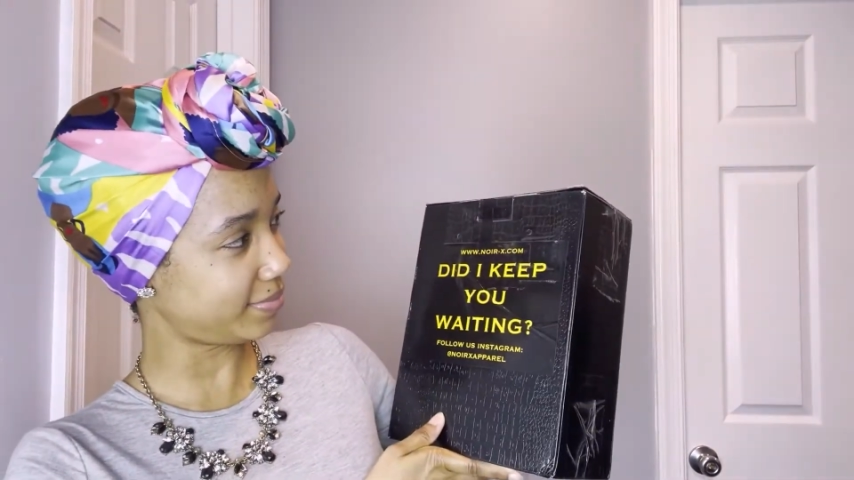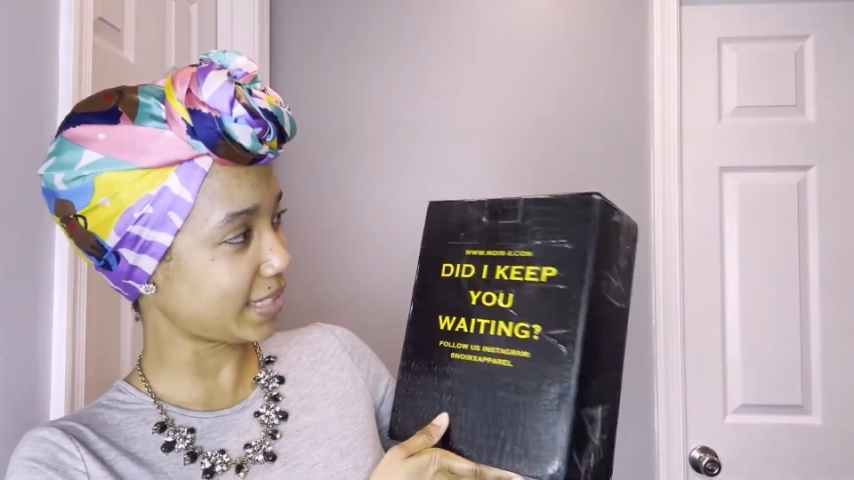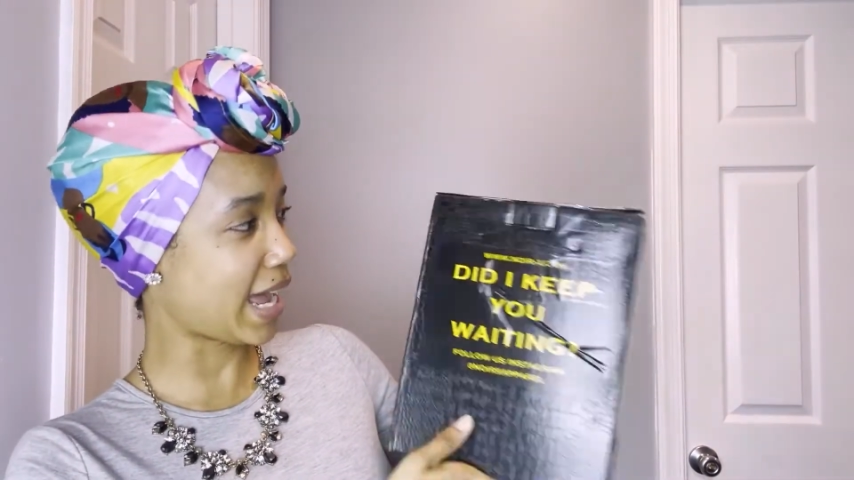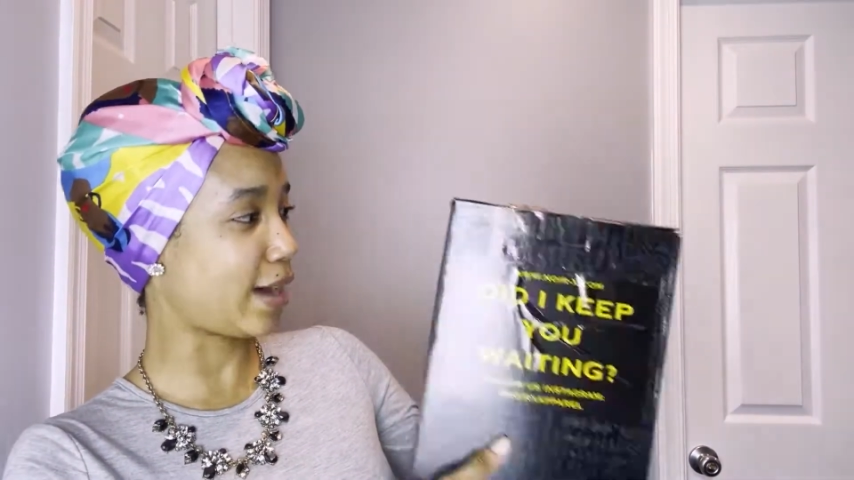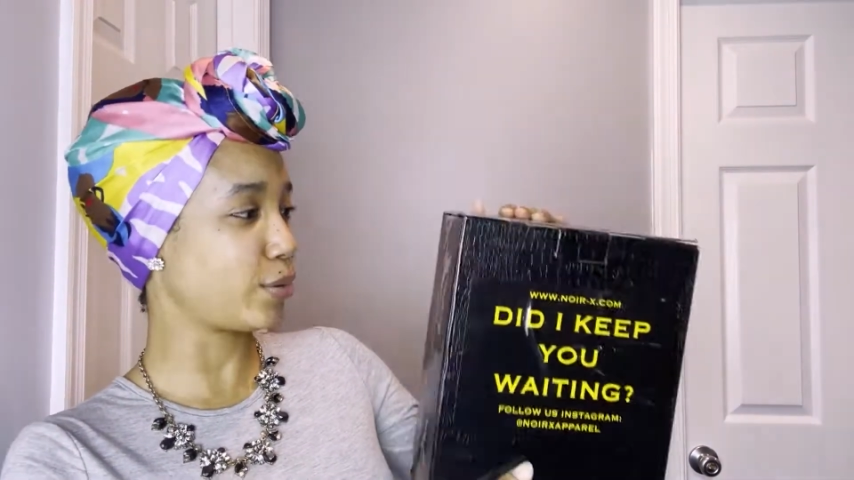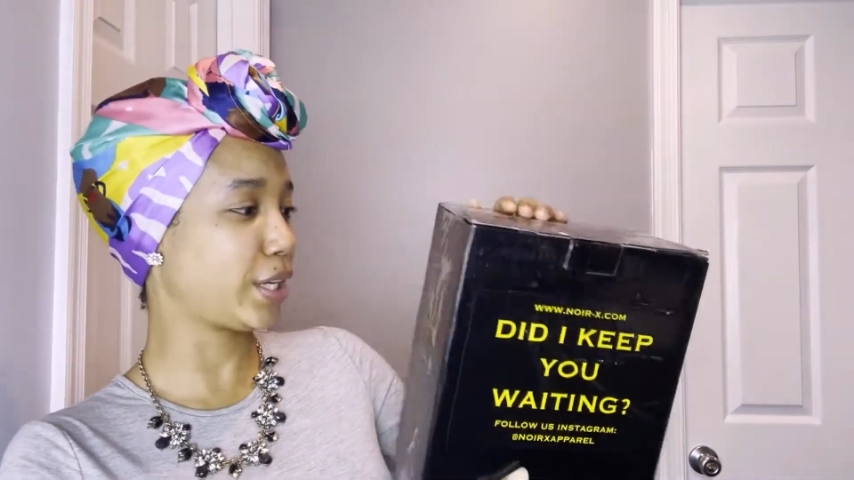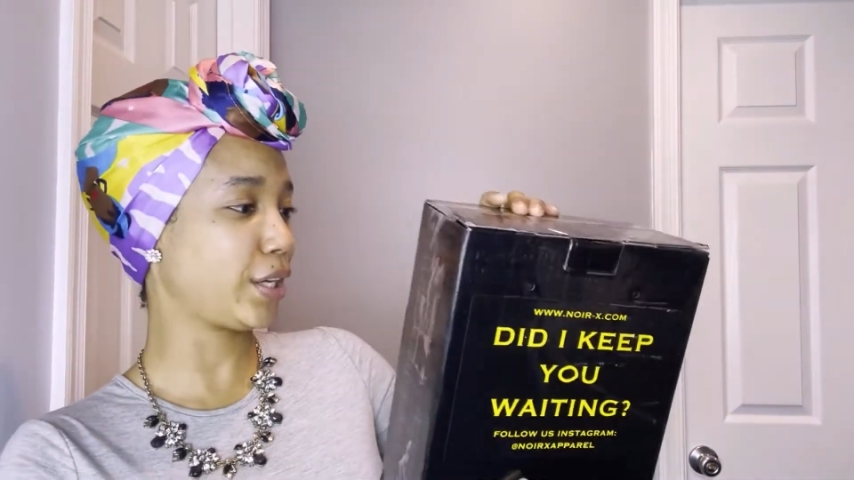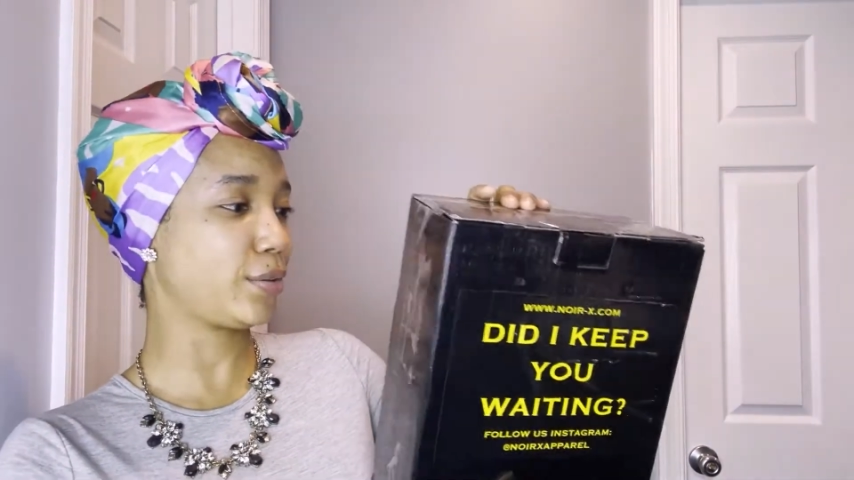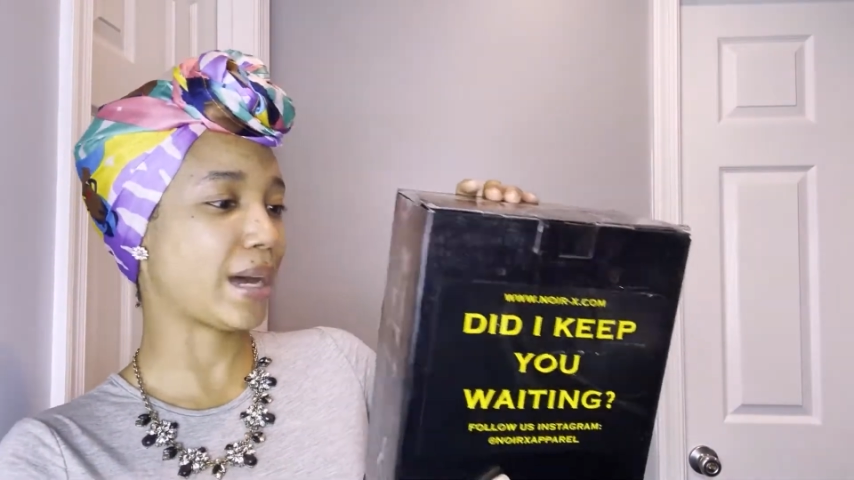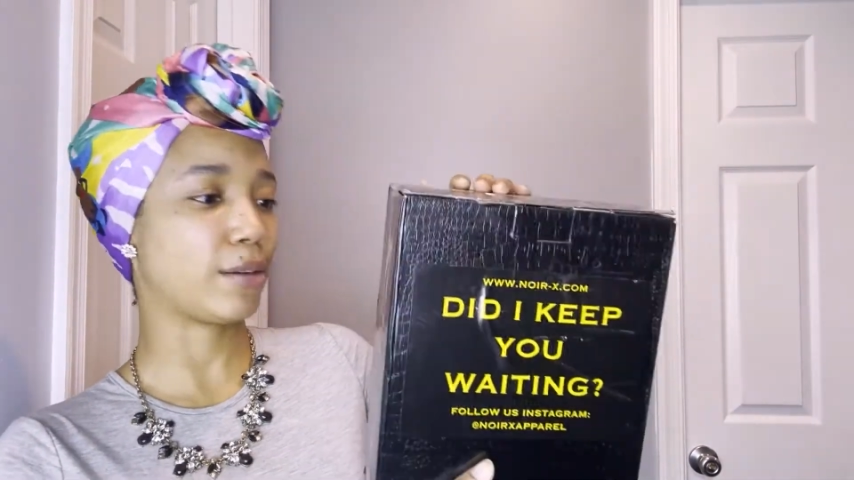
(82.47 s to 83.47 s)
How cute.
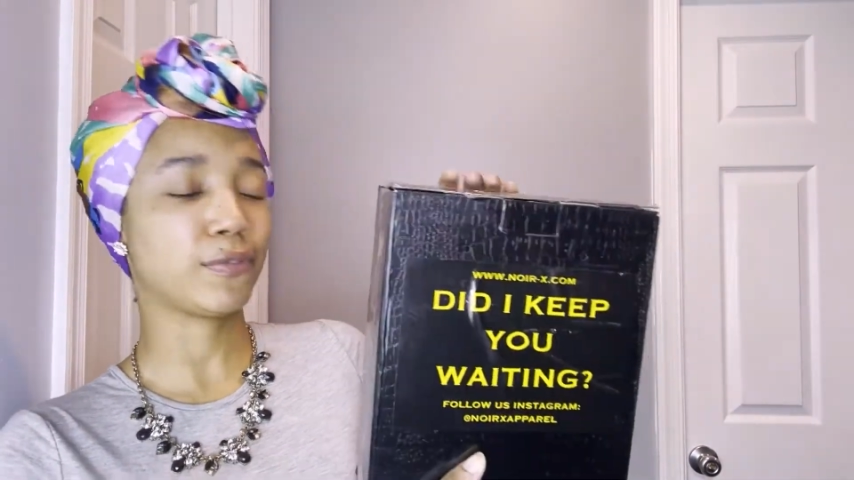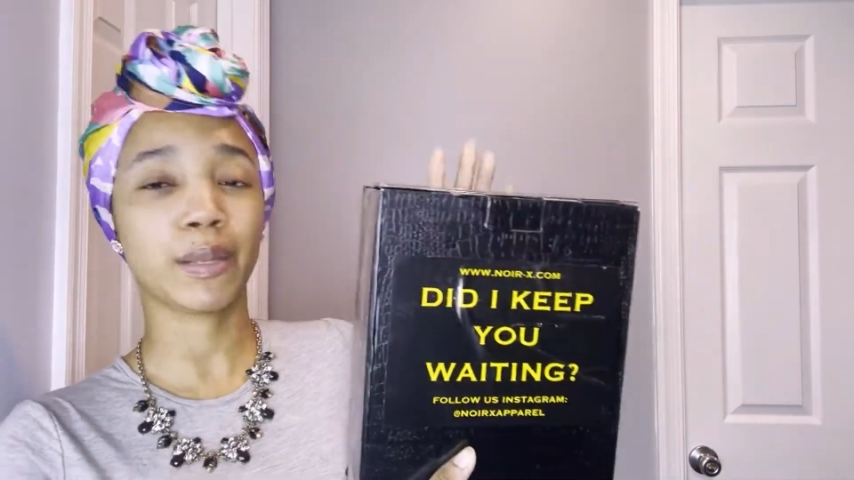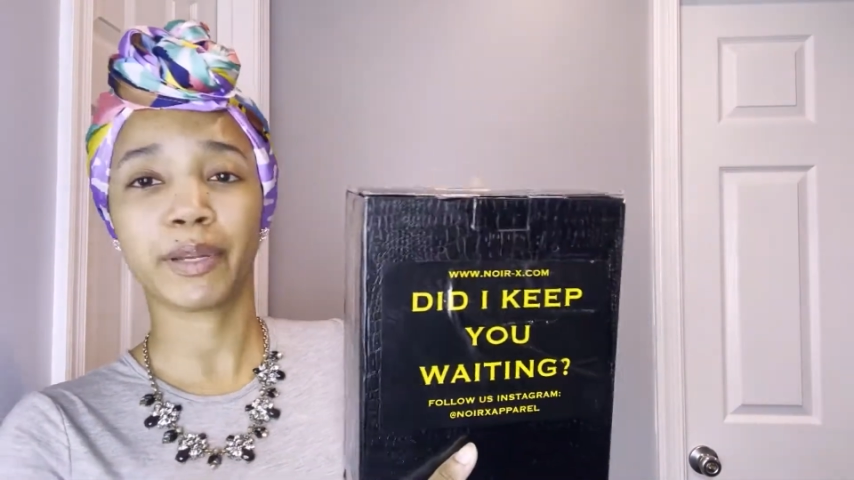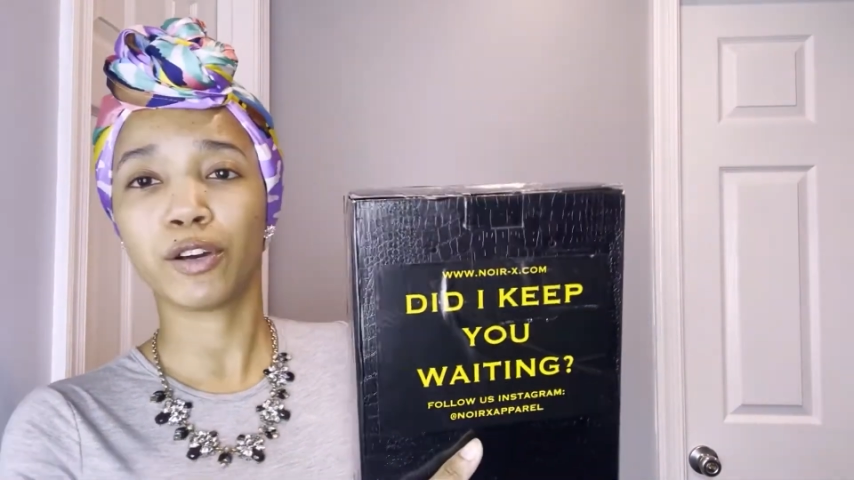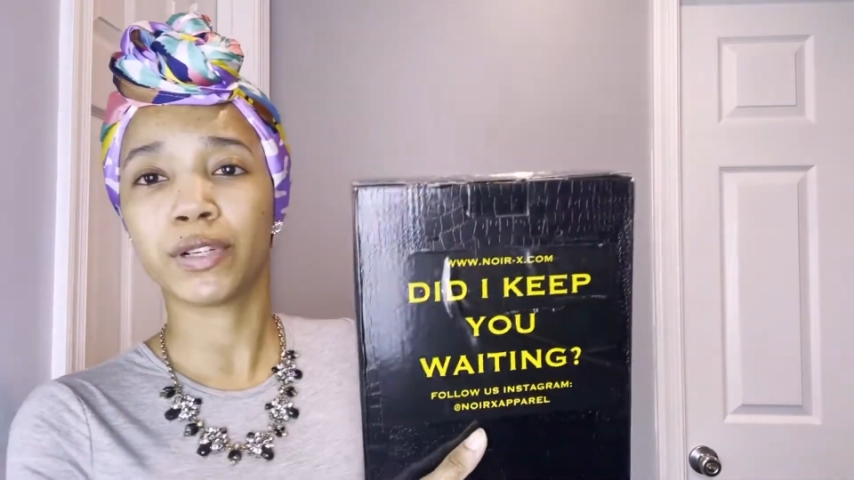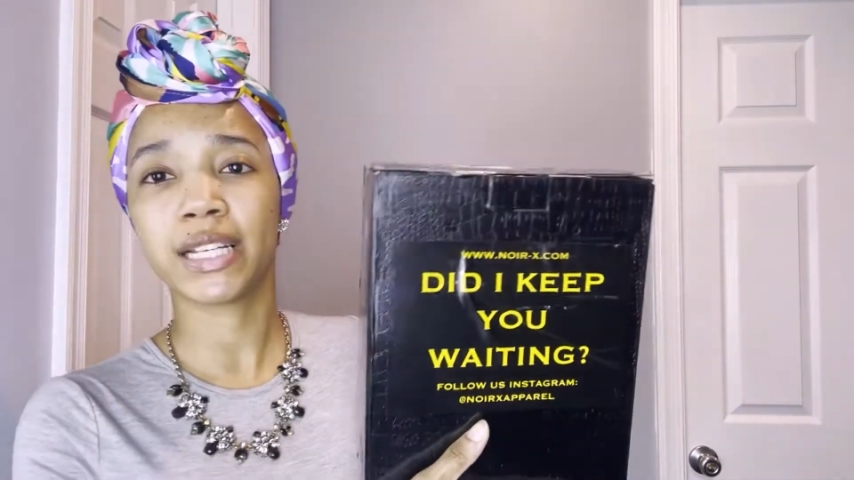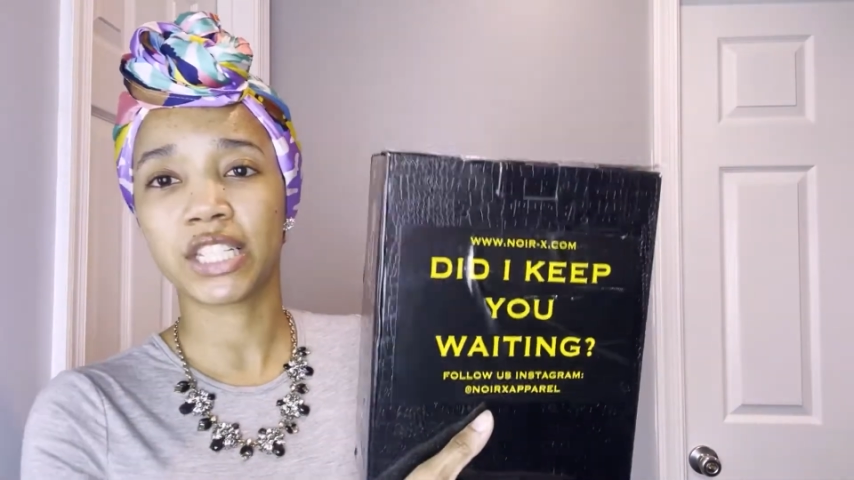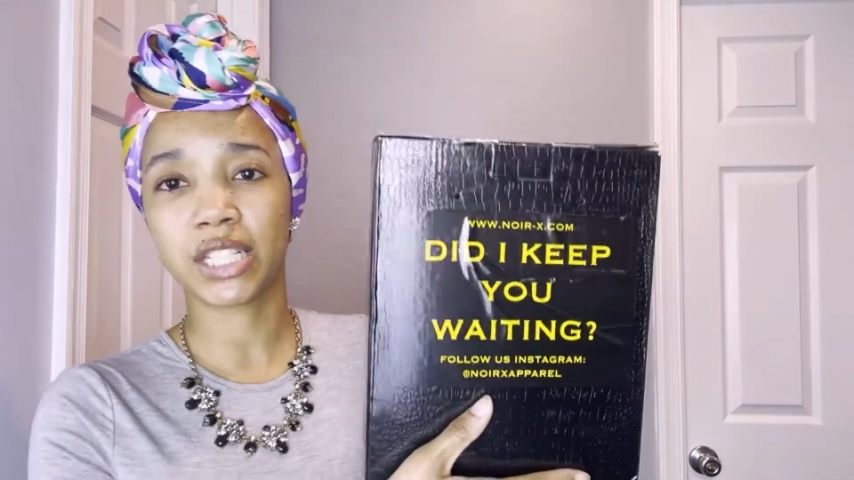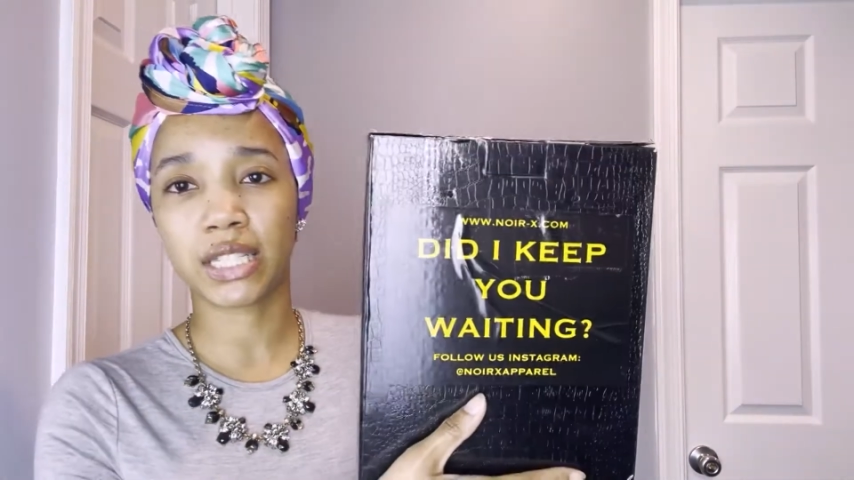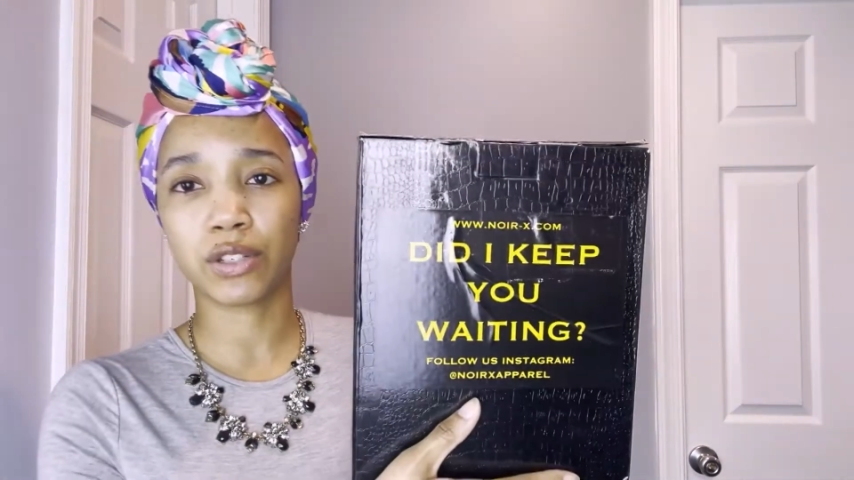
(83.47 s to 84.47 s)
I'll flip it over. It's
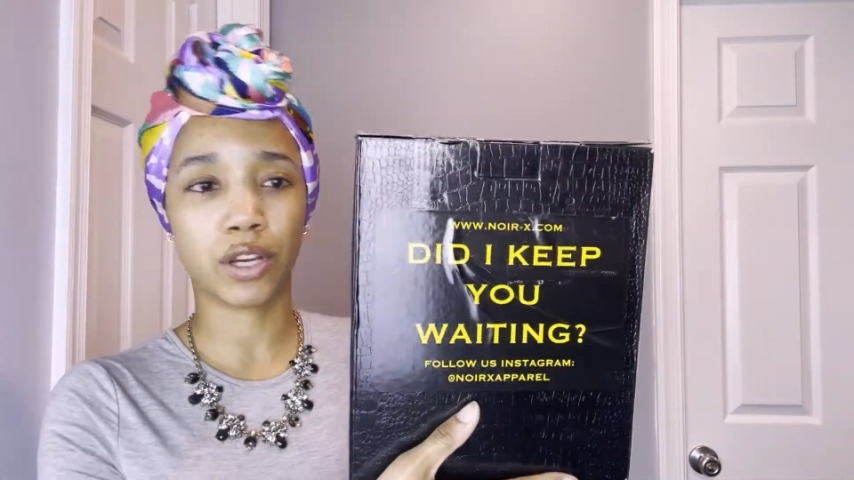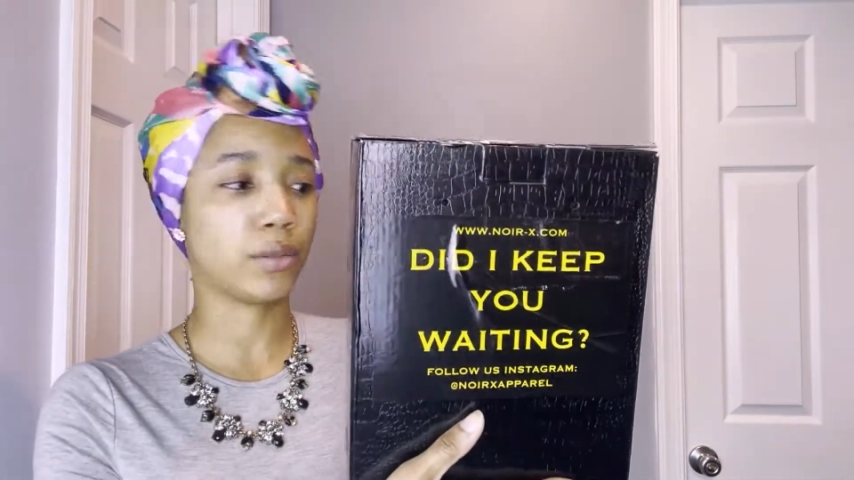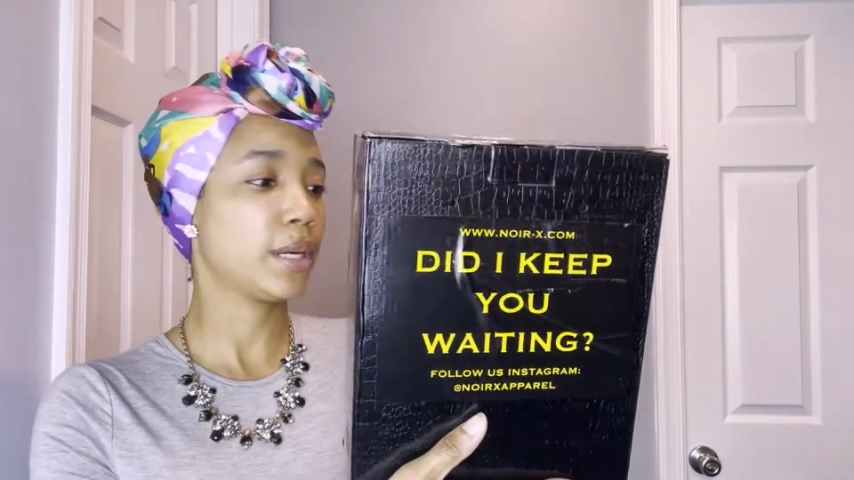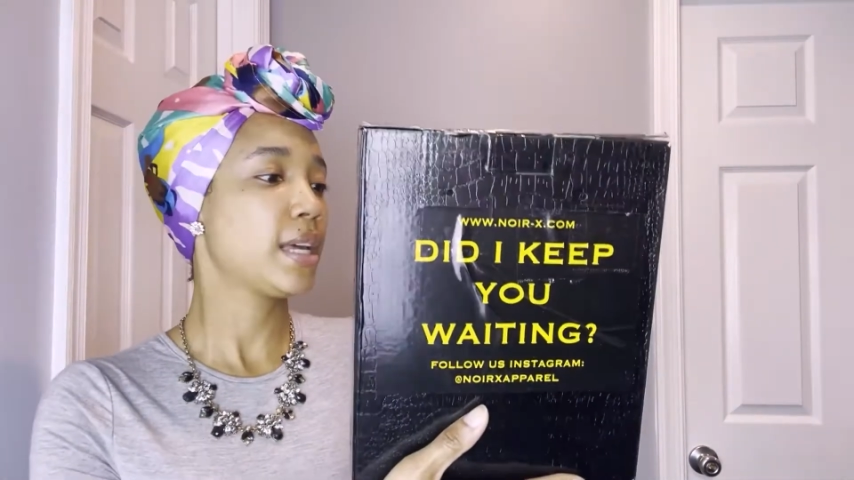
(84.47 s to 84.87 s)
just, you know,